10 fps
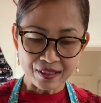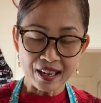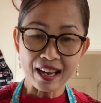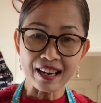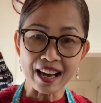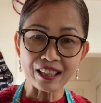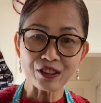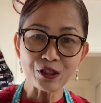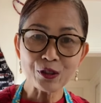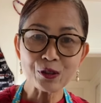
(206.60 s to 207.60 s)
I like
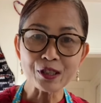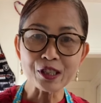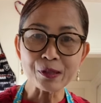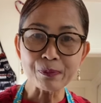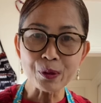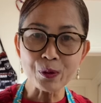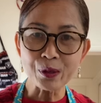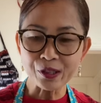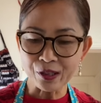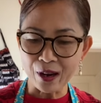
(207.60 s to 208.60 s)
to use the
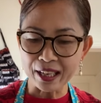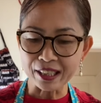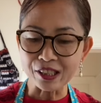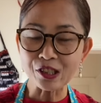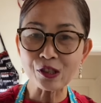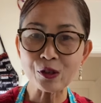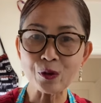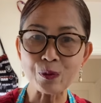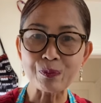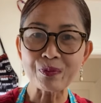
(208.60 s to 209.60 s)
spoon so I can
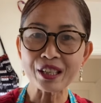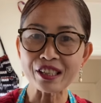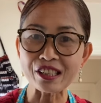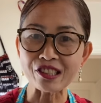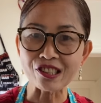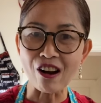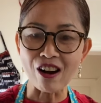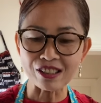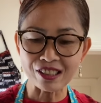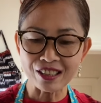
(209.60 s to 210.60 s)
scoop the
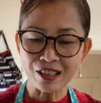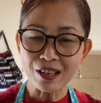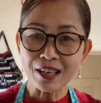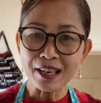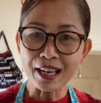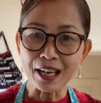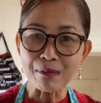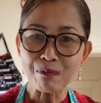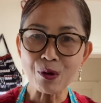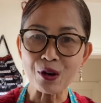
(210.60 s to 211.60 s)
sauce
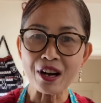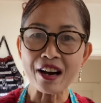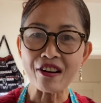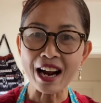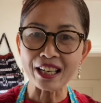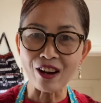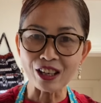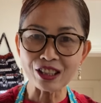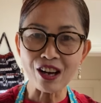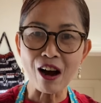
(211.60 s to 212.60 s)
and put right
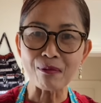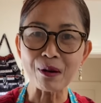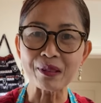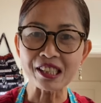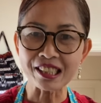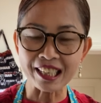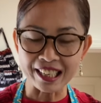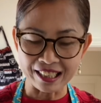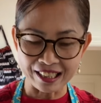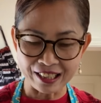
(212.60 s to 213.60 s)
on top of the
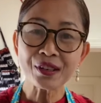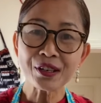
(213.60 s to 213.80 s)
steak.